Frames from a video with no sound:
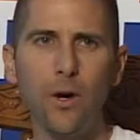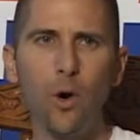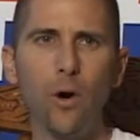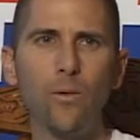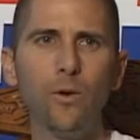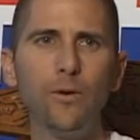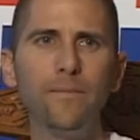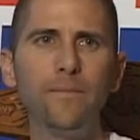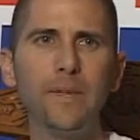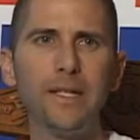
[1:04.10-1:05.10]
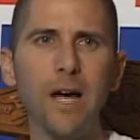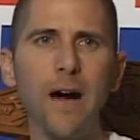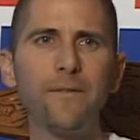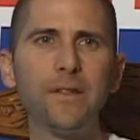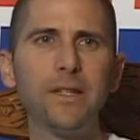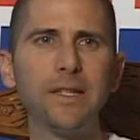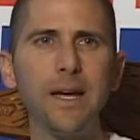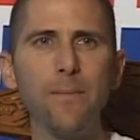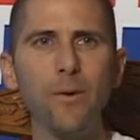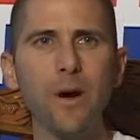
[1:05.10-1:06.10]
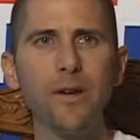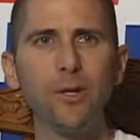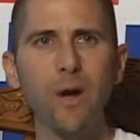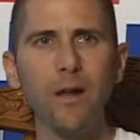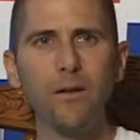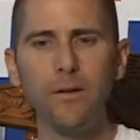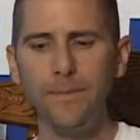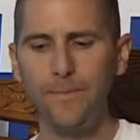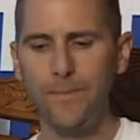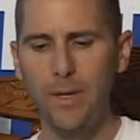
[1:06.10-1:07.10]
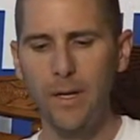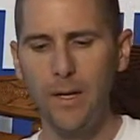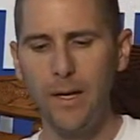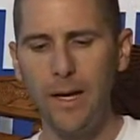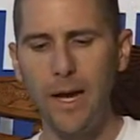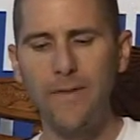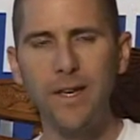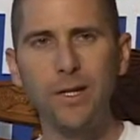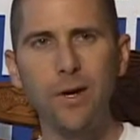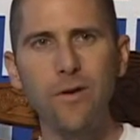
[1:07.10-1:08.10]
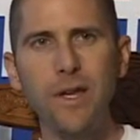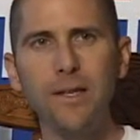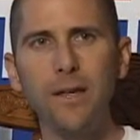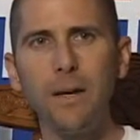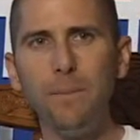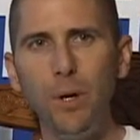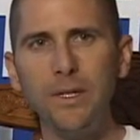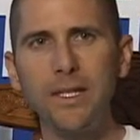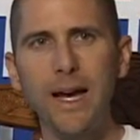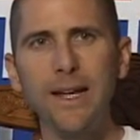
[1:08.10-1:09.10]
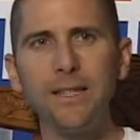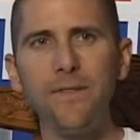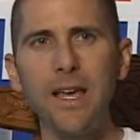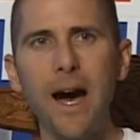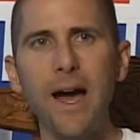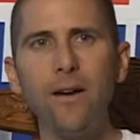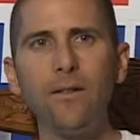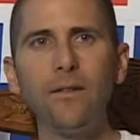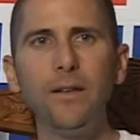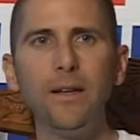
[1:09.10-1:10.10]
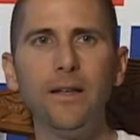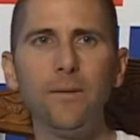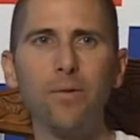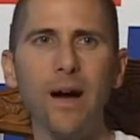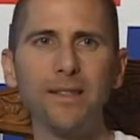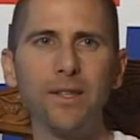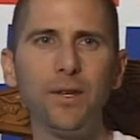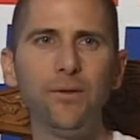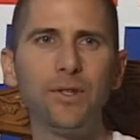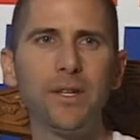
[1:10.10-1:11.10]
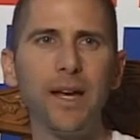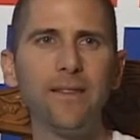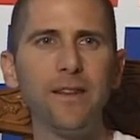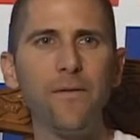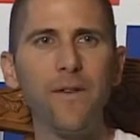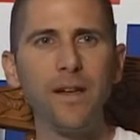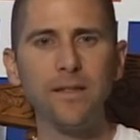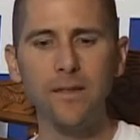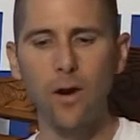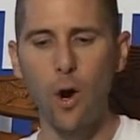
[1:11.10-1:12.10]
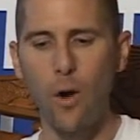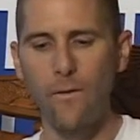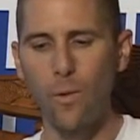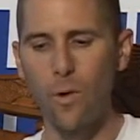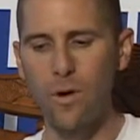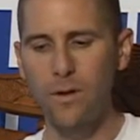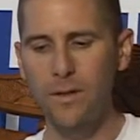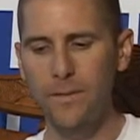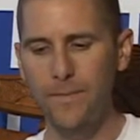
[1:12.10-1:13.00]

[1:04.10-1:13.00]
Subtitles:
courtroom is often a temporary trailer, and the attorneys on both sides of the aisle, the prosecution and the defense, are overworked.